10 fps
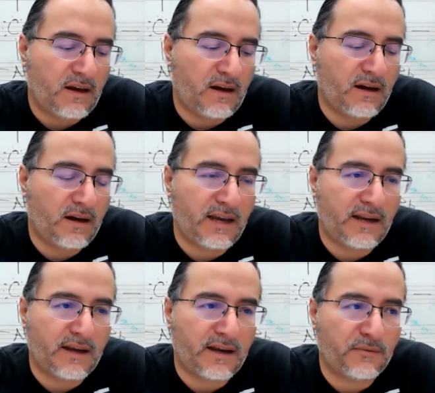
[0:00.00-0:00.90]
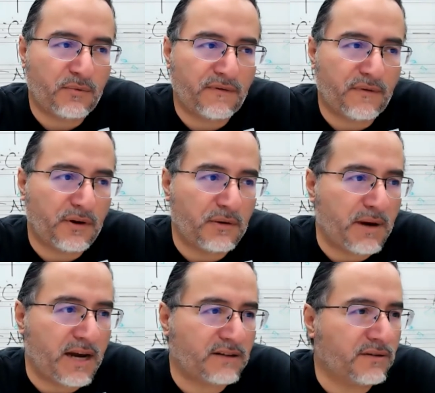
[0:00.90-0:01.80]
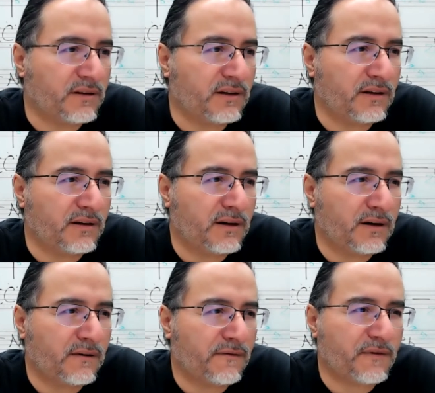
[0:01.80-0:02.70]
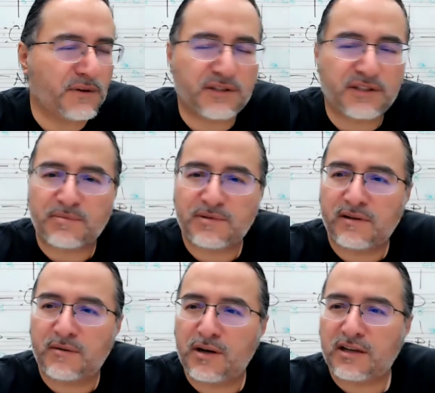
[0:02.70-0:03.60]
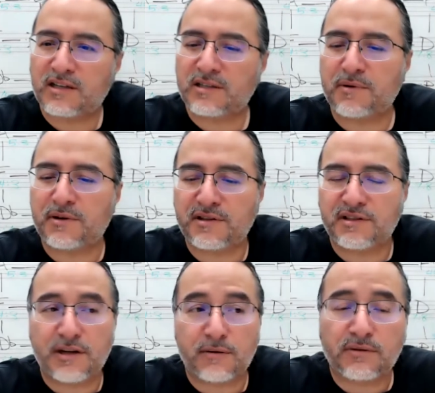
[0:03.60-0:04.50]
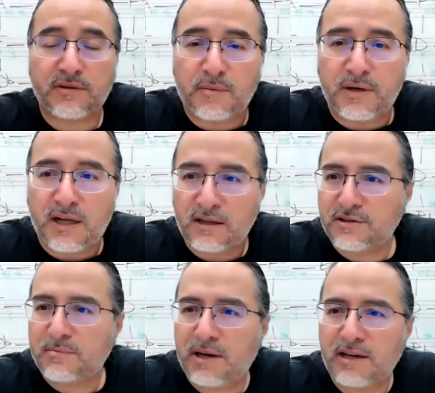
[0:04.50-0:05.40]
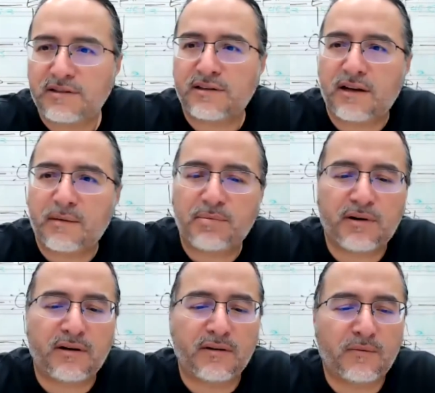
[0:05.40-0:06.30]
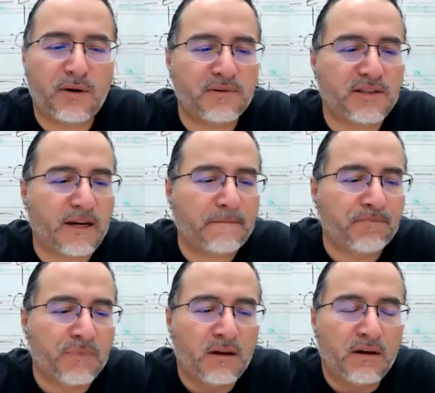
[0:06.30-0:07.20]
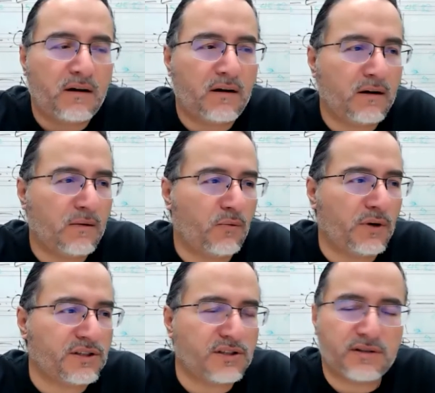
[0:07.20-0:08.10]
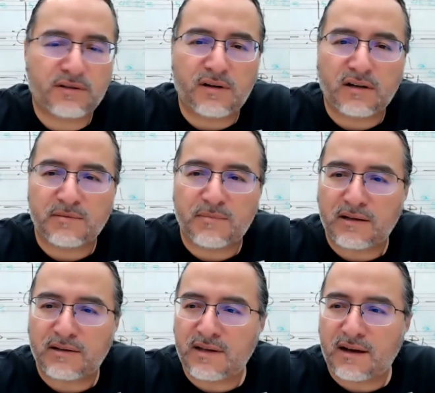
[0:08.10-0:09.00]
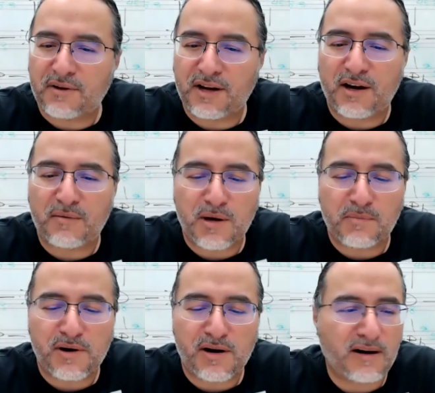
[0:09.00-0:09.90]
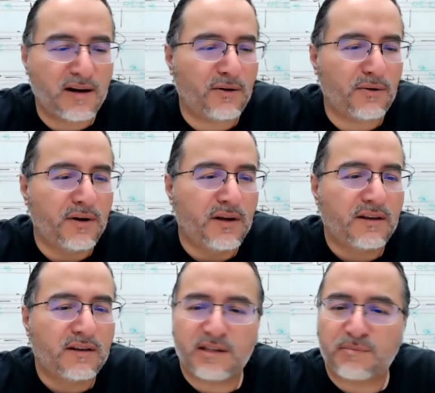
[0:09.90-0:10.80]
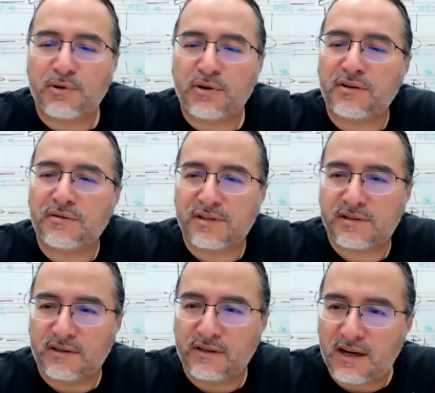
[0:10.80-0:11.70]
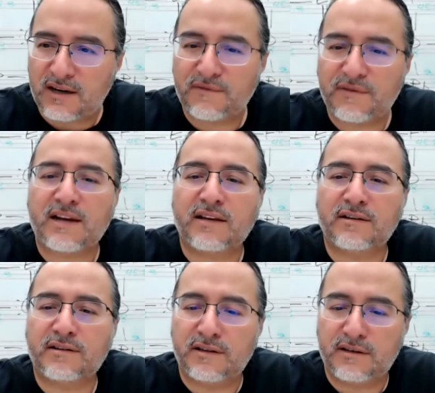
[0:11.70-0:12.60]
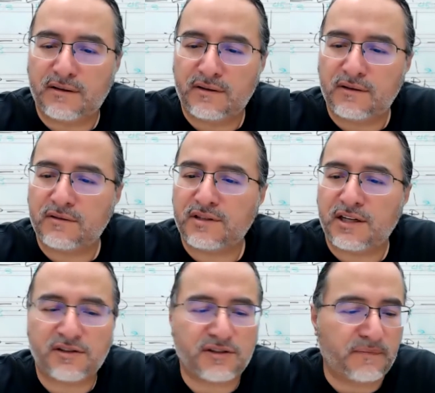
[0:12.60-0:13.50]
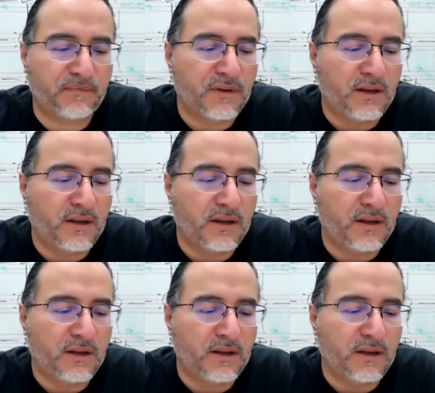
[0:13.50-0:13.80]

And I can refer you back to the first steps to harmonic experience, the general terminology page that I put on the website, which talks about sa, re, ga, ma, pa, how this book uses a lot of that Indian notation